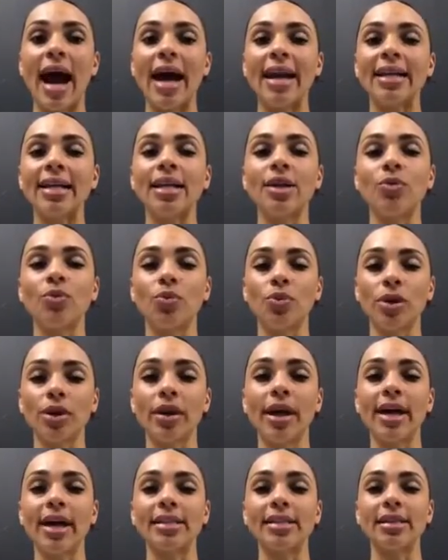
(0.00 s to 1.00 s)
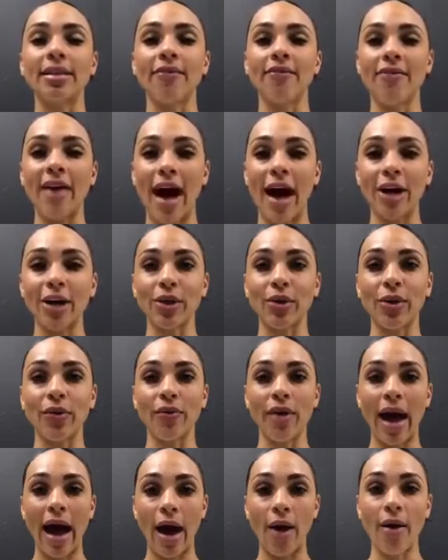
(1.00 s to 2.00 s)
I didn't realize the value
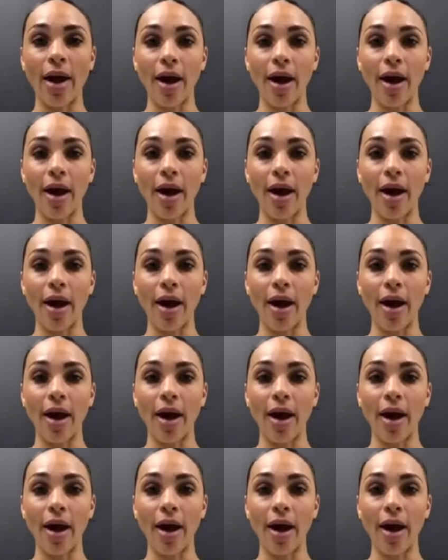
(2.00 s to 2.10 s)
of how